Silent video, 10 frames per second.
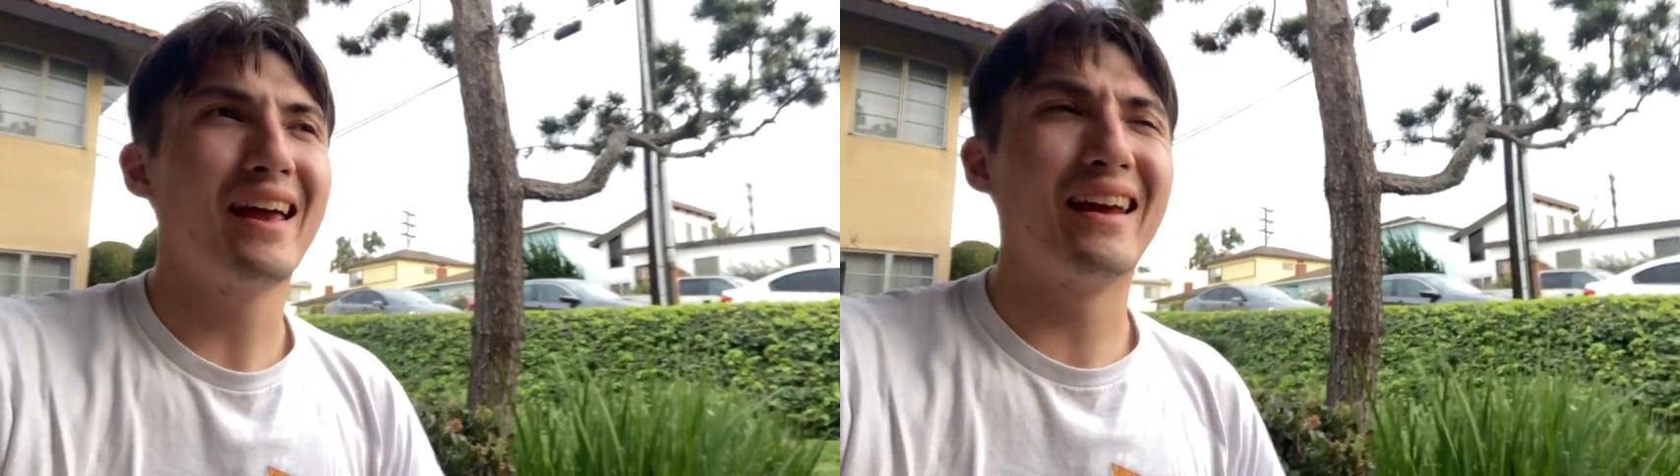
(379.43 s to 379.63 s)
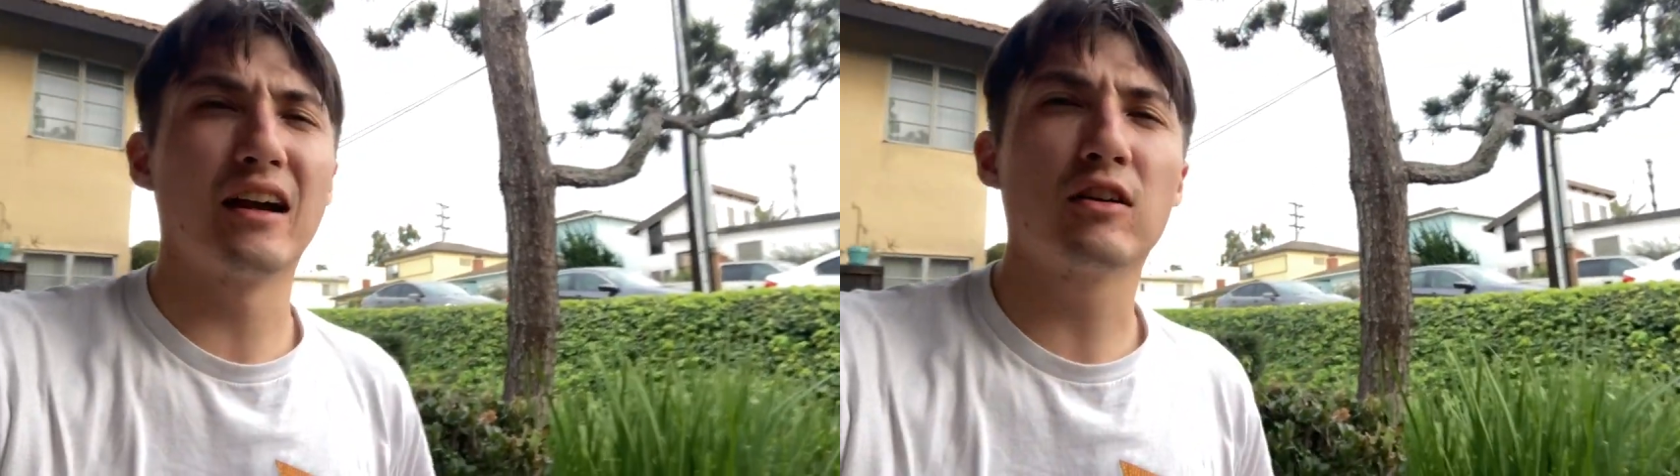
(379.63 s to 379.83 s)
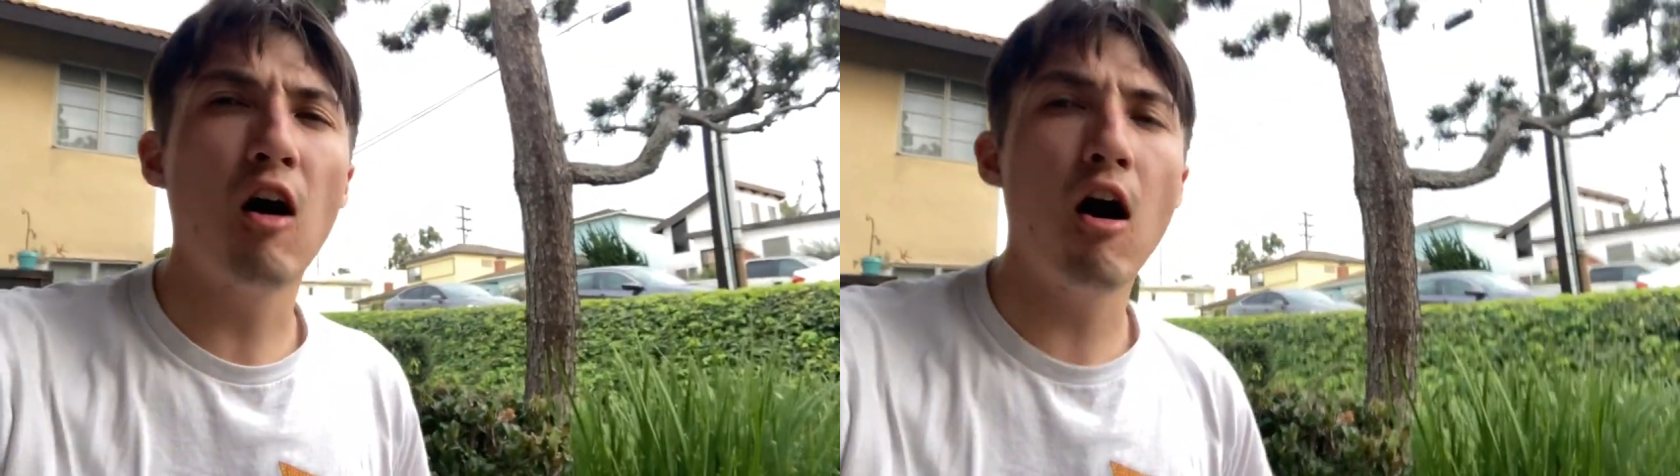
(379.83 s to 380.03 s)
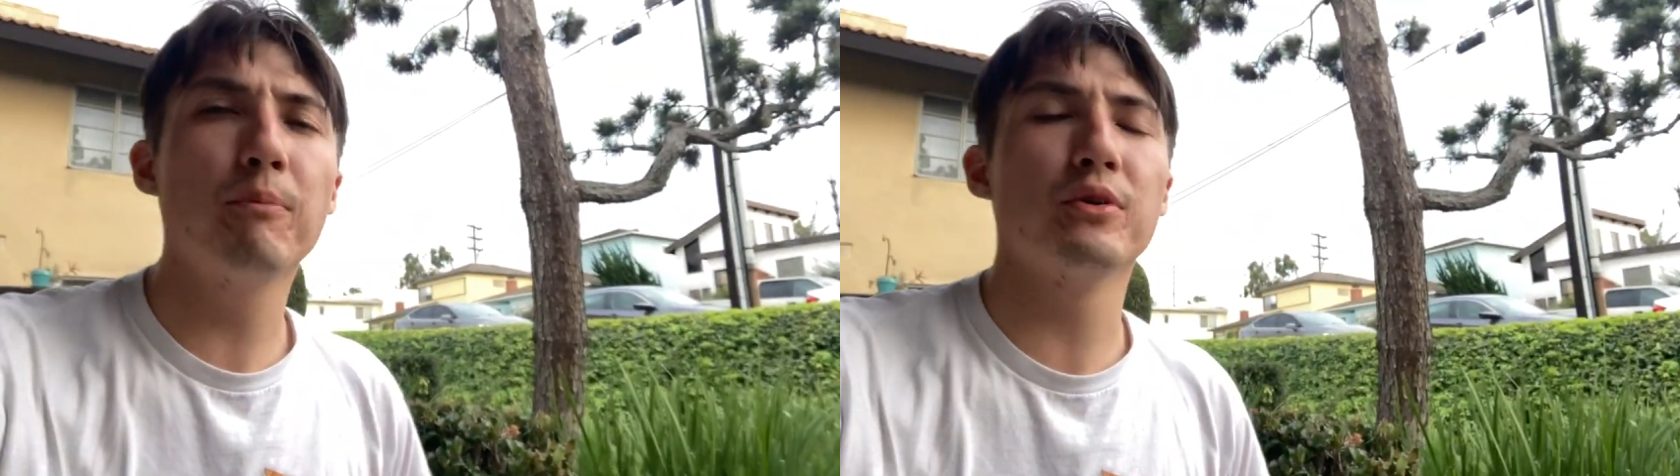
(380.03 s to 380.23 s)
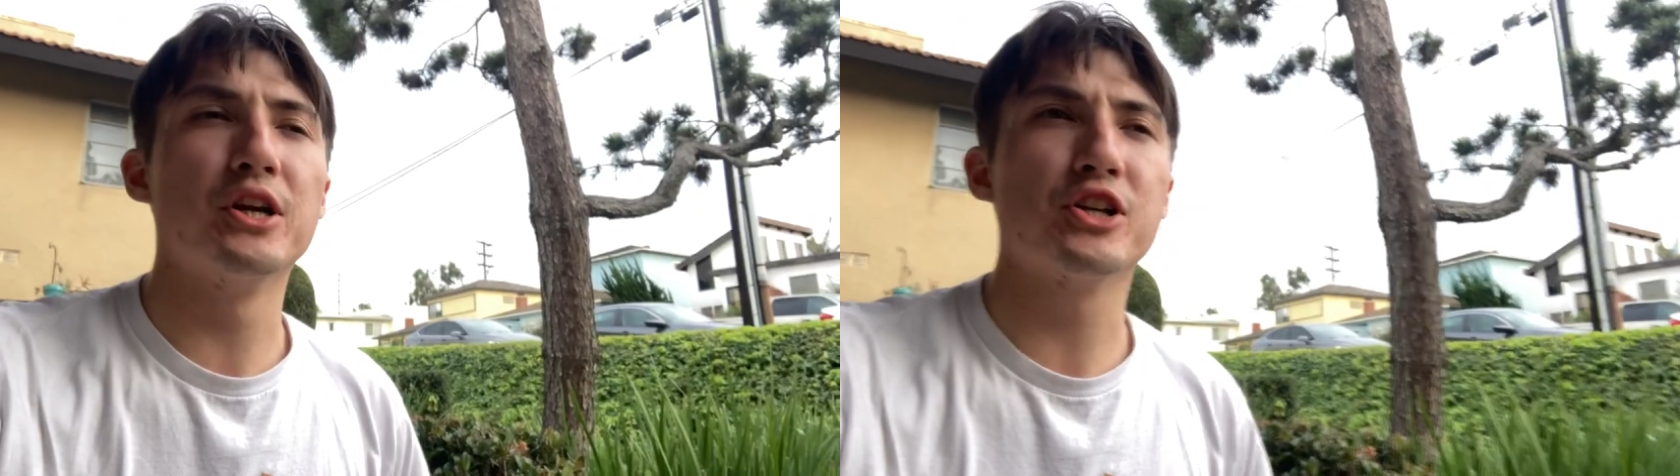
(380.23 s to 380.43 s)
and
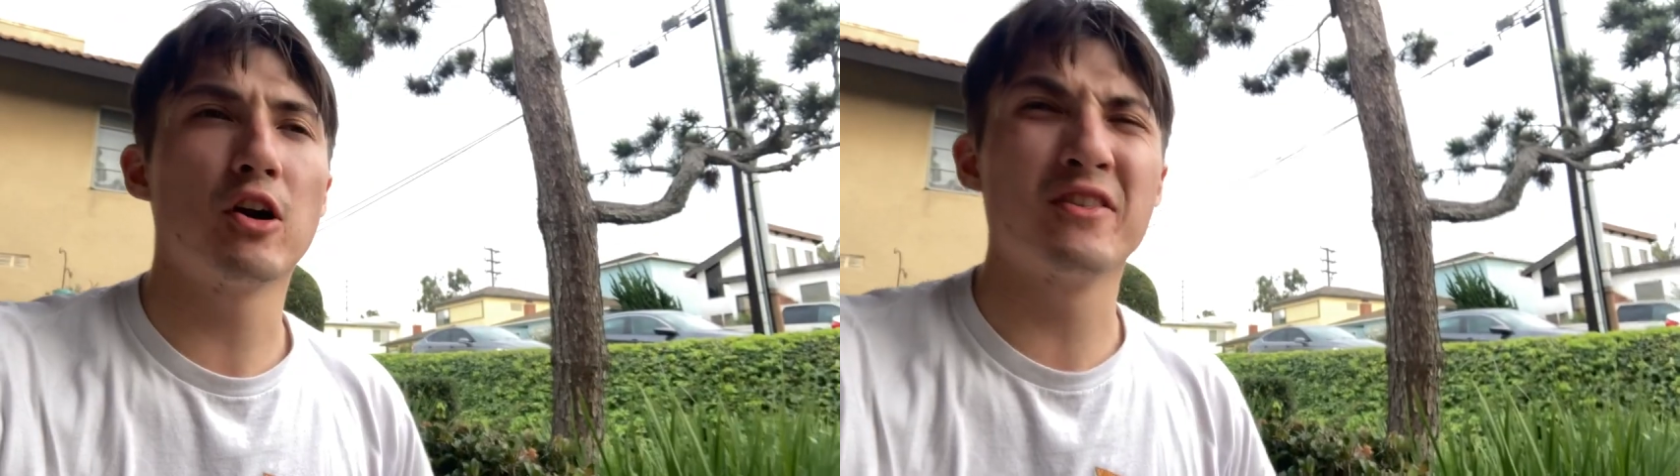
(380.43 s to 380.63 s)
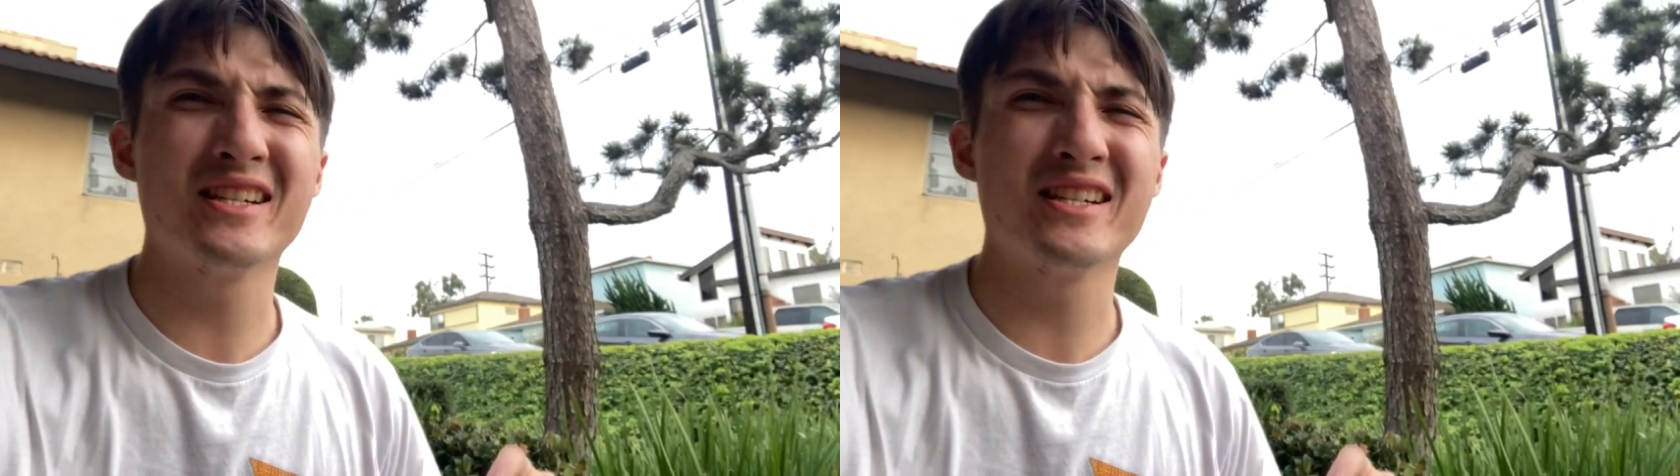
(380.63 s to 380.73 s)
accomplish our